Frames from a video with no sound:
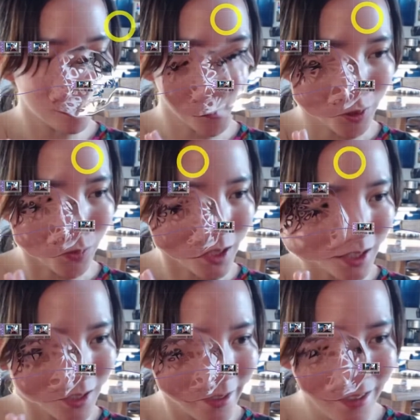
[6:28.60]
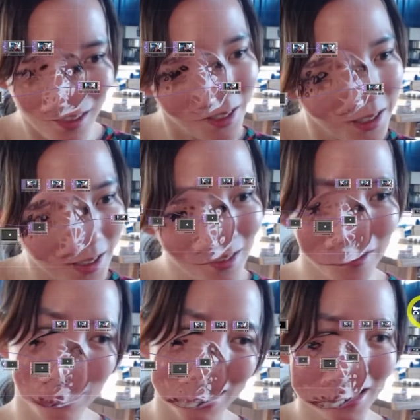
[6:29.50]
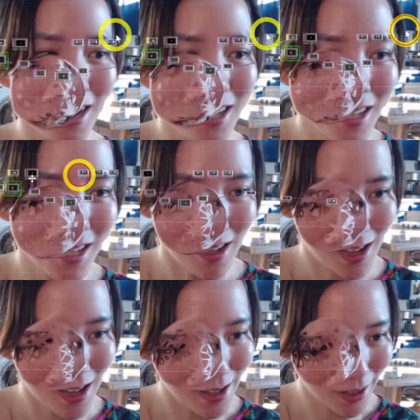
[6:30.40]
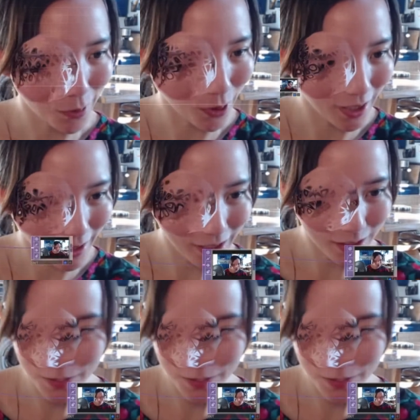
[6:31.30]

gooey look, which I quite like.